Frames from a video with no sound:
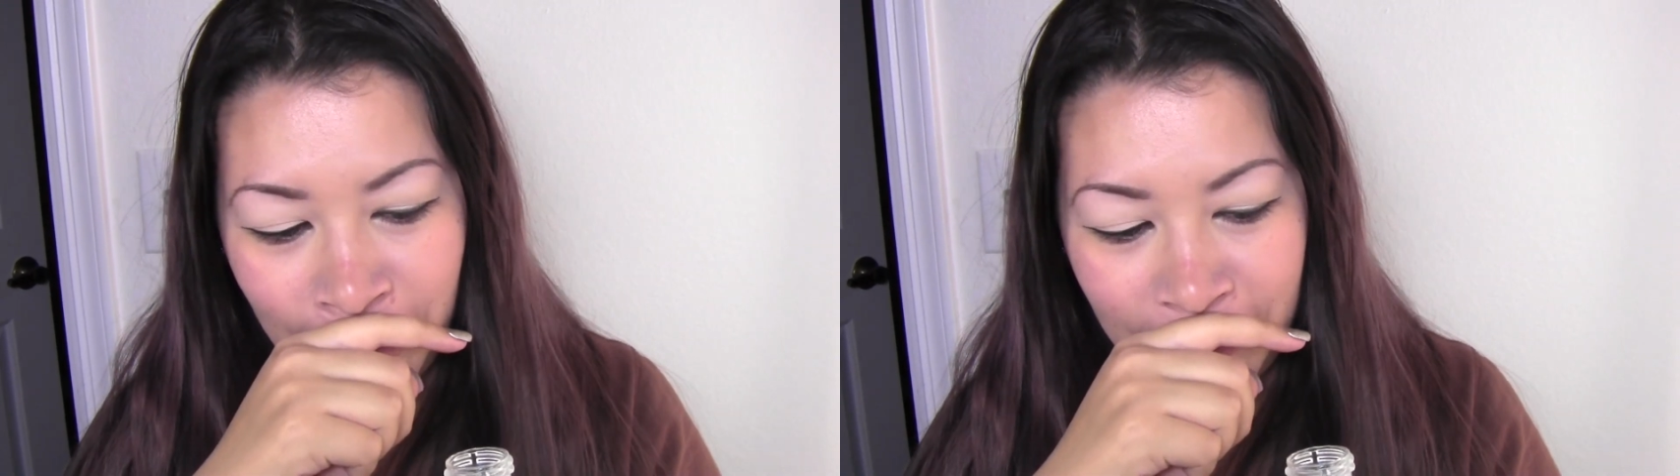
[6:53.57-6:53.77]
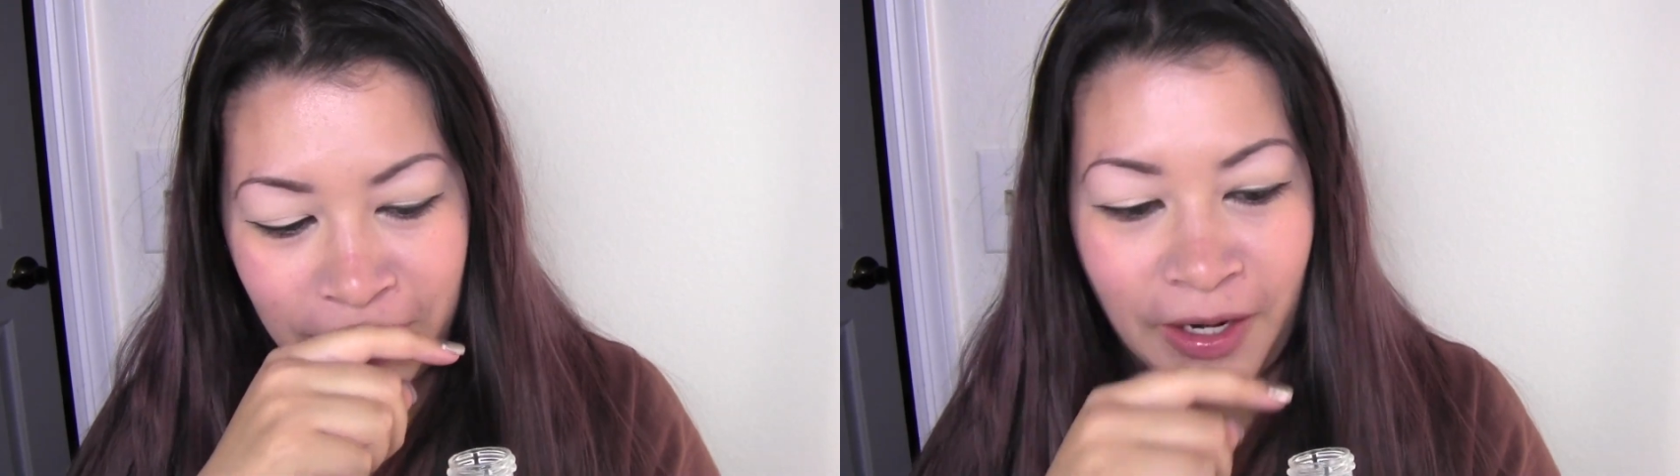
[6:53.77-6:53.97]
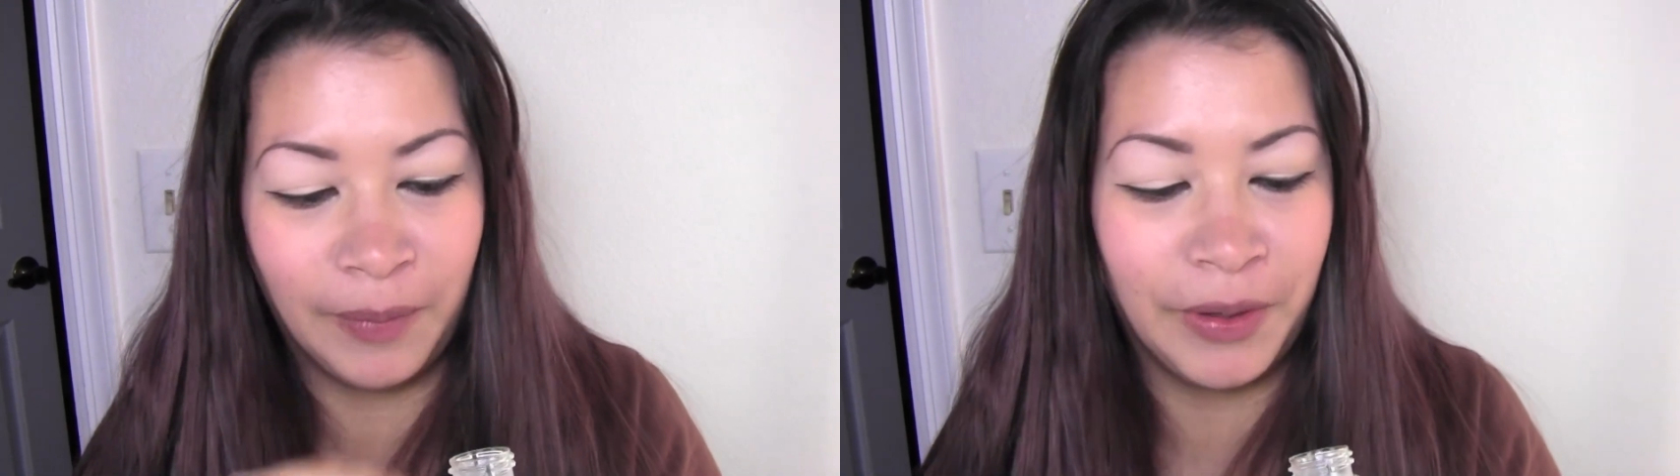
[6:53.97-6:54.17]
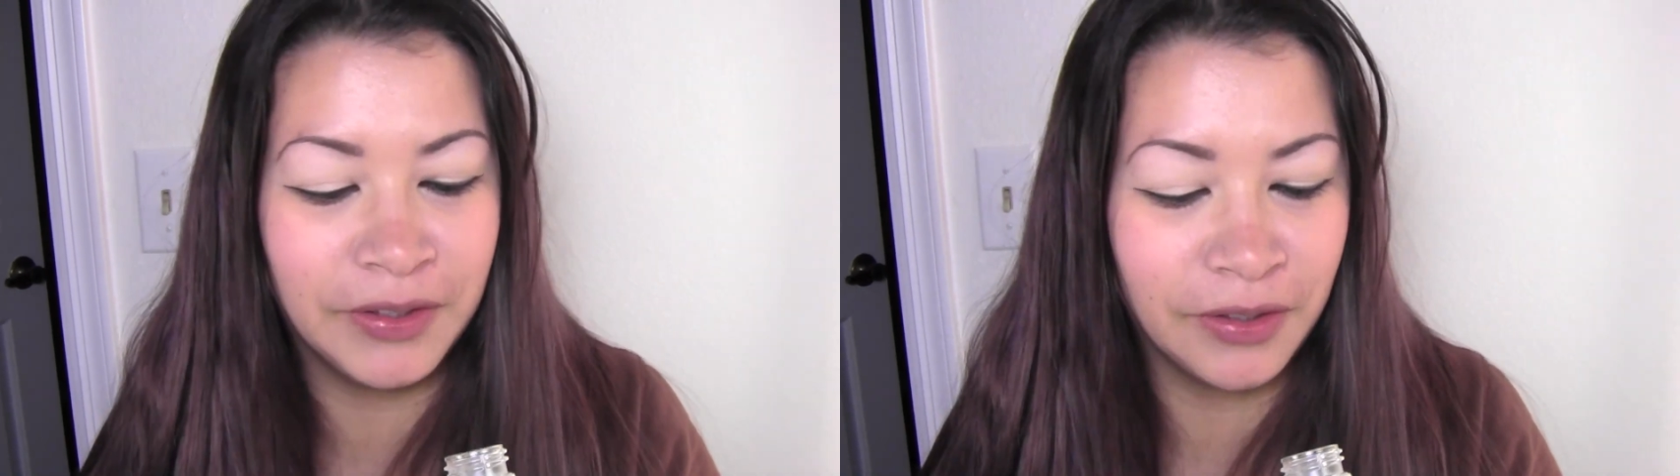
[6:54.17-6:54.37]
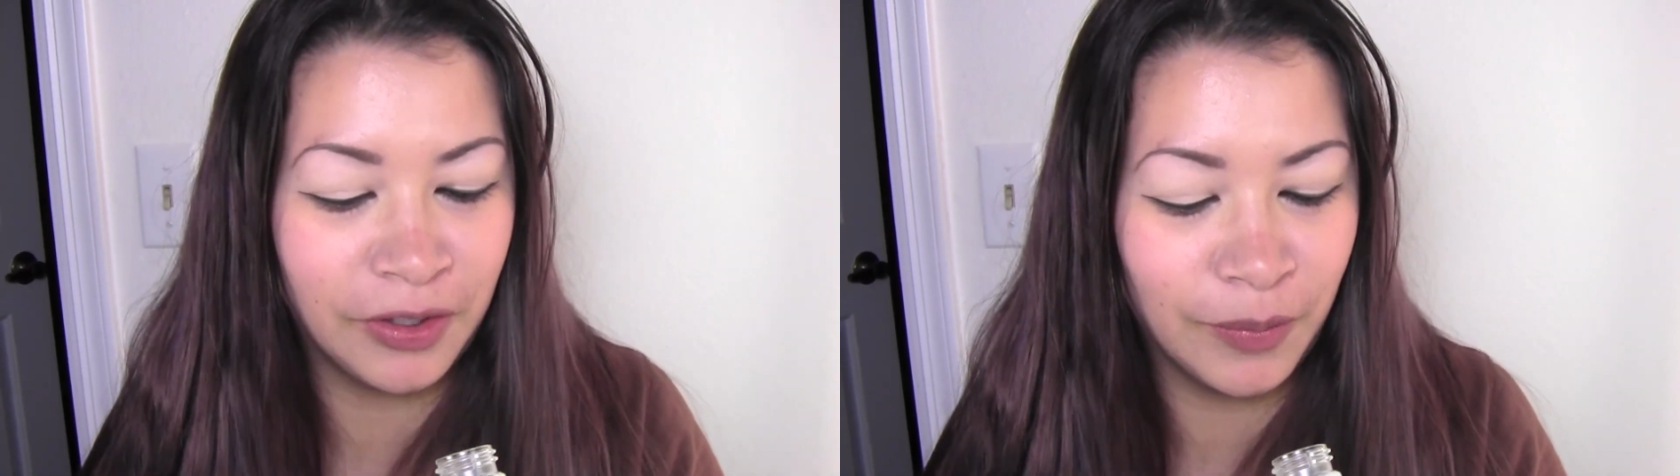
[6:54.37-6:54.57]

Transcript: that I basically